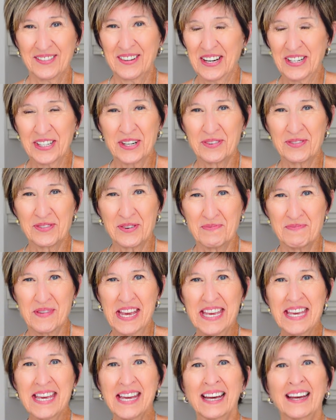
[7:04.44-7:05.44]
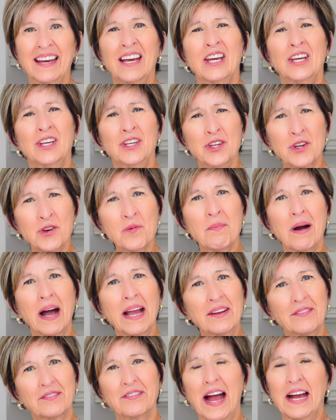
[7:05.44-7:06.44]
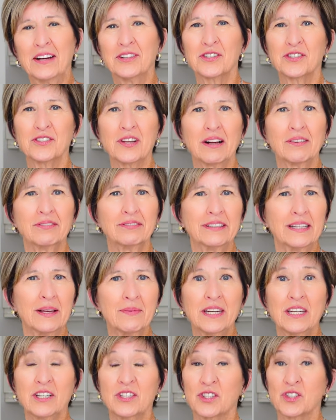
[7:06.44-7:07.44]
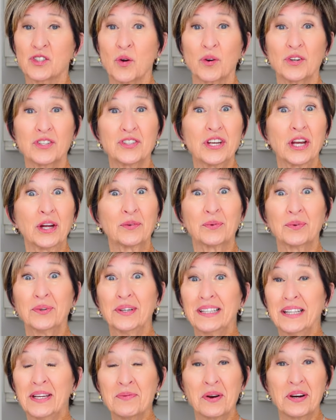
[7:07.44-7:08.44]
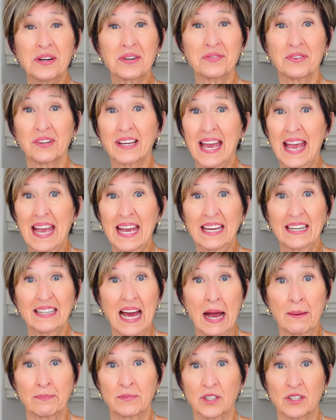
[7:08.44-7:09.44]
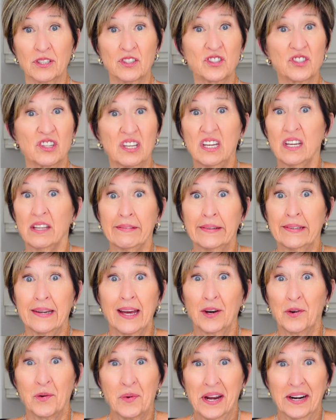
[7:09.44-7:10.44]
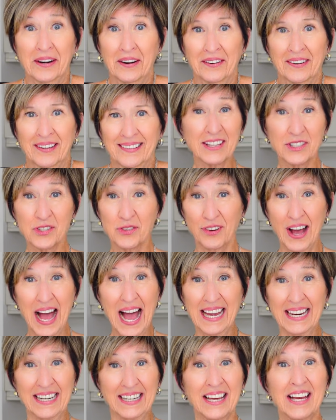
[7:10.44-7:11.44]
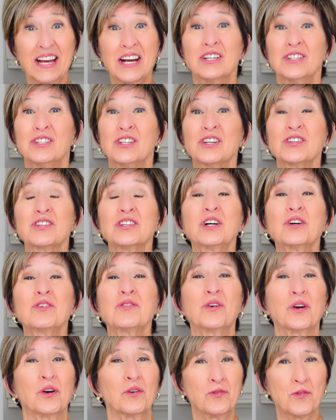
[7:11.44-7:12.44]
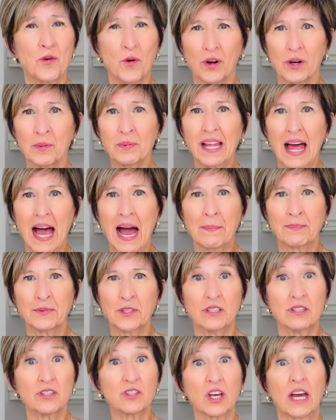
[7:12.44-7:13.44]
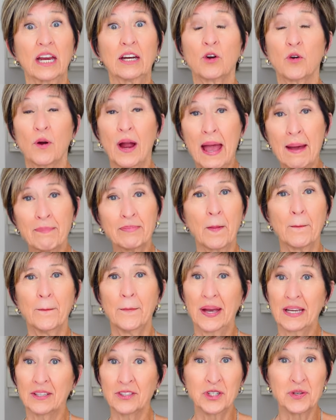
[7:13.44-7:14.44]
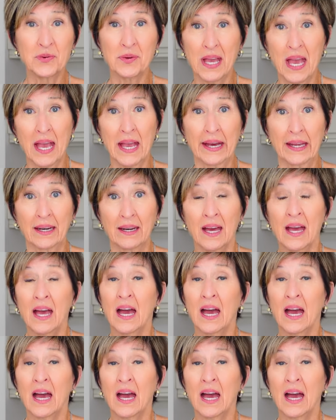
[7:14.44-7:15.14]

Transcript: adventure for me, you might find yourself limited to sourcing really wonderful canned options in the dead of winter. That's fine. Just look for affordable options and grab the best you can.